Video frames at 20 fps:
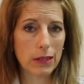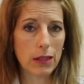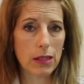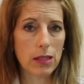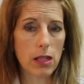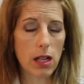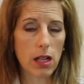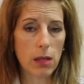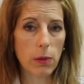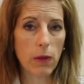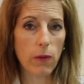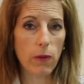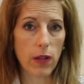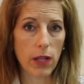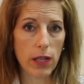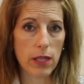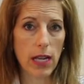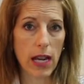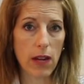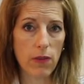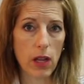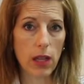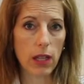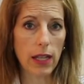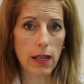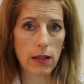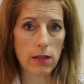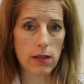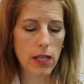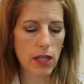it's not going to be fun to have that
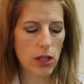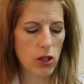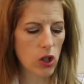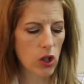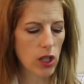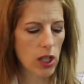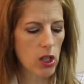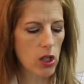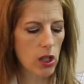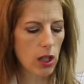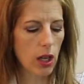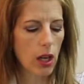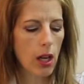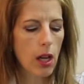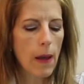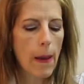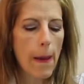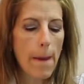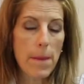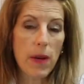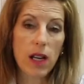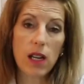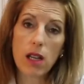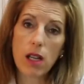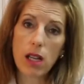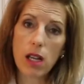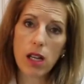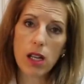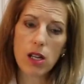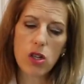loud sound in your kitchen. But in
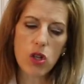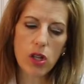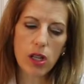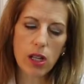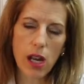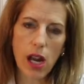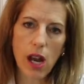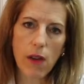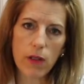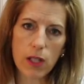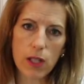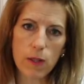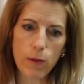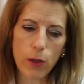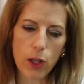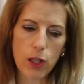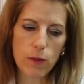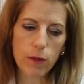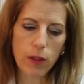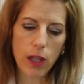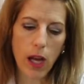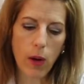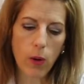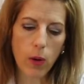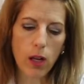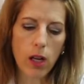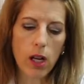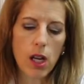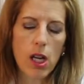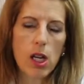the end, you're going to have this fresh
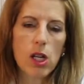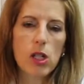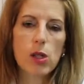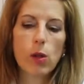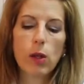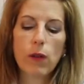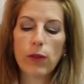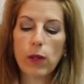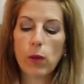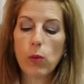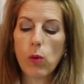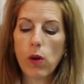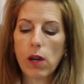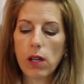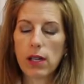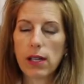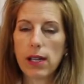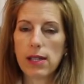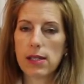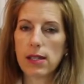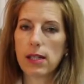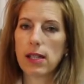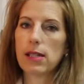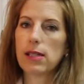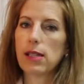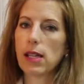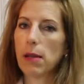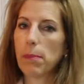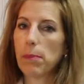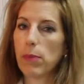flour. So if you wanted, as an
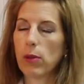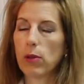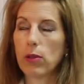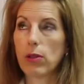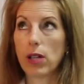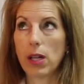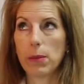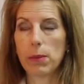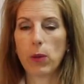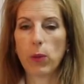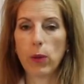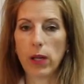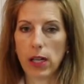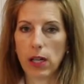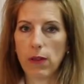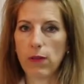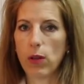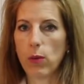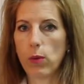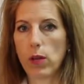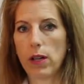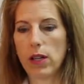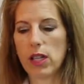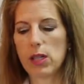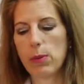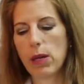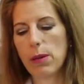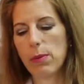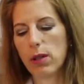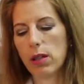example, cream of wheat, if you're one of
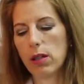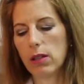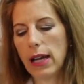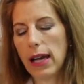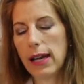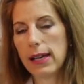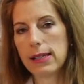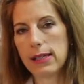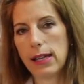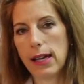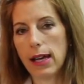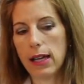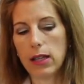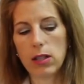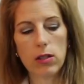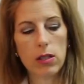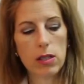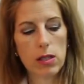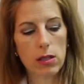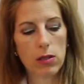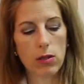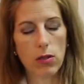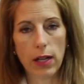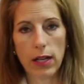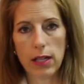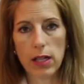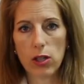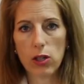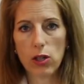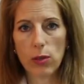those people who likes that, you just
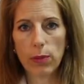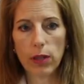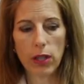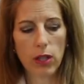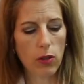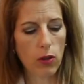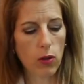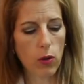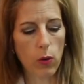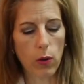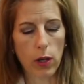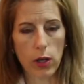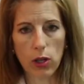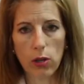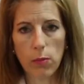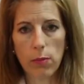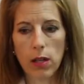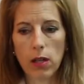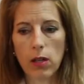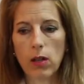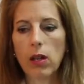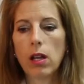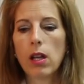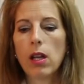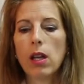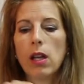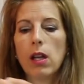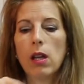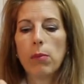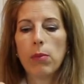grind it in your blender or in your mill,
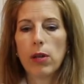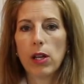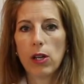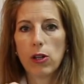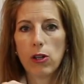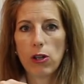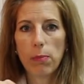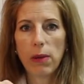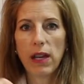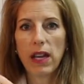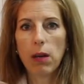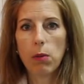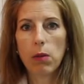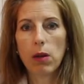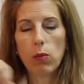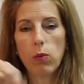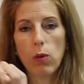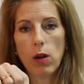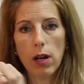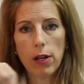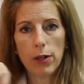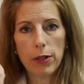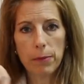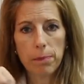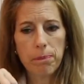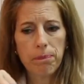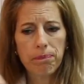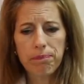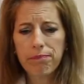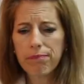put it in your pan with
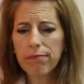water,